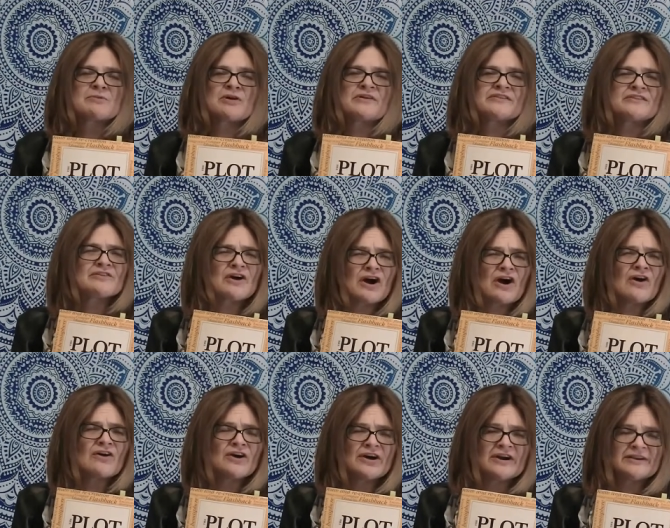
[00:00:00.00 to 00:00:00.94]
books, and they're
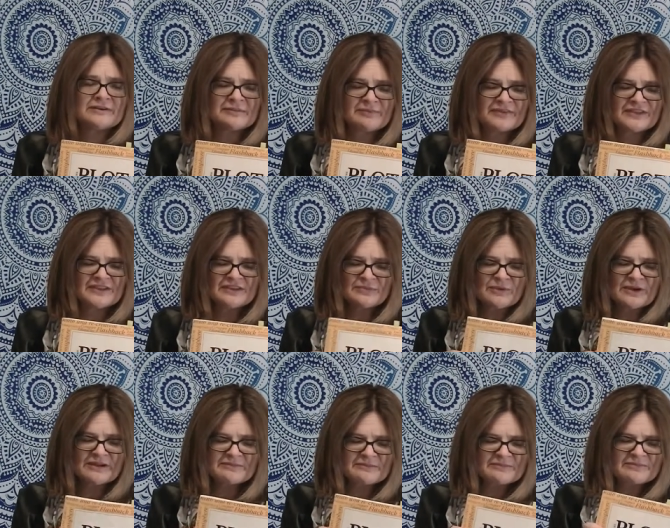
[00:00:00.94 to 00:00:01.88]
all good, but this
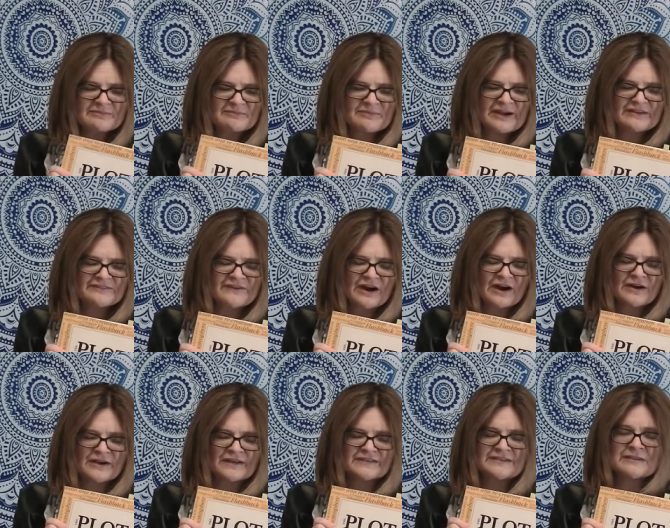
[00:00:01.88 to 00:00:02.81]
one, by far,
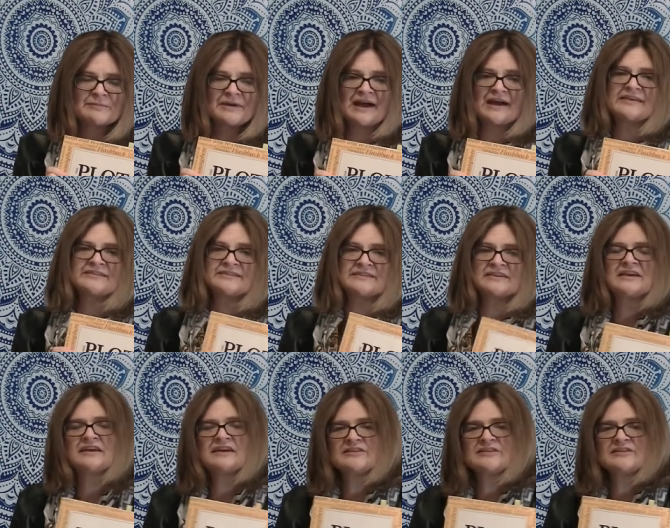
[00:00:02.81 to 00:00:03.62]
is the best.